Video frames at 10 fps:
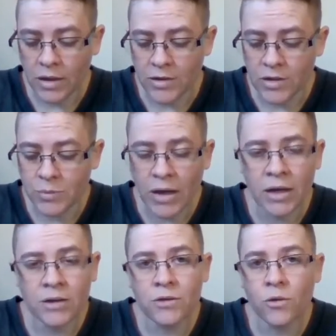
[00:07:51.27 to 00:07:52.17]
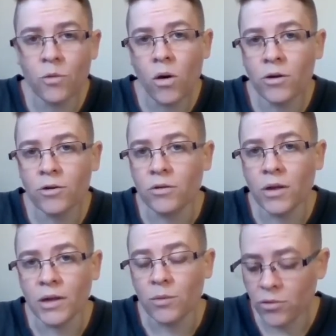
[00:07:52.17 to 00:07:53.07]
It spanned the water
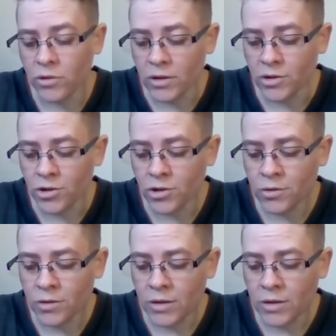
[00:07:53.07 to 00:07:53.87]
like a bridge.